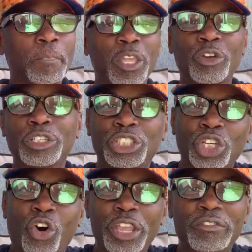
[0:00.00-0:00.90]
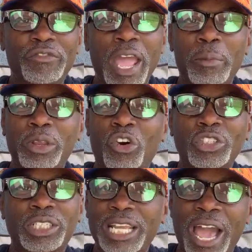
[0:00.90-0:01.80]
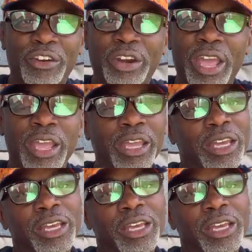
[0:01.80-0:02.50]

you enjoy your family on Saturday,